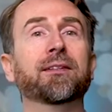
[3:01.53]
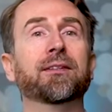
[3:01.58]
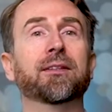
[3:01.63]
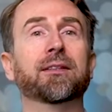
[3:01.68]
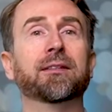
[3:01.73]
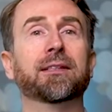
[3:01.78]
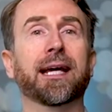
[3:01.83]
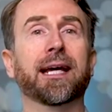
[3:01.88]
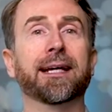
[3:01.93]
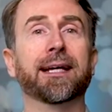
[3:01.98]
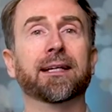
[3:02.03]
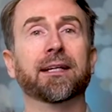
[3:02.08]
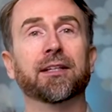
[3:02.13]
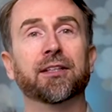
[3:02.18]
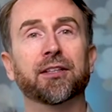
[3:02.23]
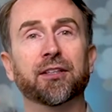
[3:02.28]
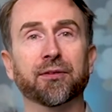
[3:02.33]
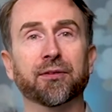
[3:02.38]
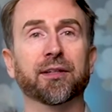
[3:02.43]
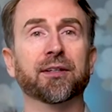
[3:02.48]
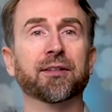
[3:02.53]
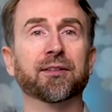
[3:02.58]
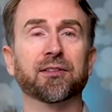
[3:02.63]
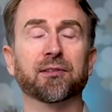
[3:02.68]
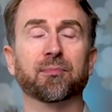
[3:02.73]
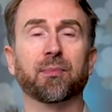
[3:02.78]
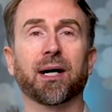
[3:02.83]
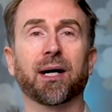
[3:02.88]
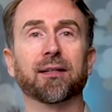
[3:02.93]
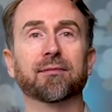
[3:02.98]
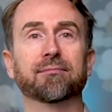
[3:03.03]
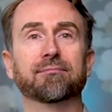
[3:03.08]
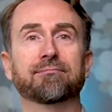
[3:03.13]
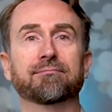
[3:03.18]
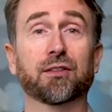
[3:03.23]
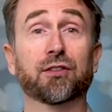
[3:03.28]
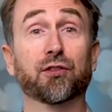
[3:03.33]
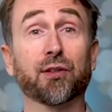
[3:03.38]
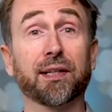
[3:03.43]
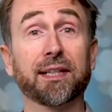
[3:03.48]
the take, you're in a good spot.
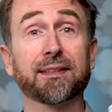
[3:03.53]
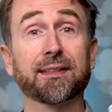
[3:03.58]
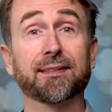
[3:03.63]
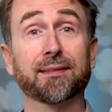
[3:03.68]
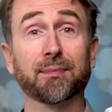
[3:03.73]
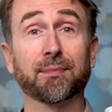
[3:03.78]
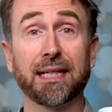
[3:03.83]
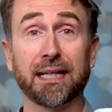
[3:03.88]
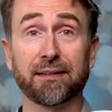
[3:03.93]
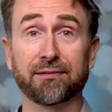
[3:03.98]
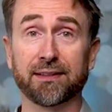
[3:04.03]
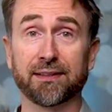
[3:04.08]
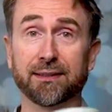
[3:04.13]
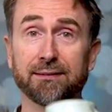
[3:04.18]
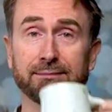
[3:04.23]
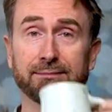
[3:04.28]
Drink some caffeine.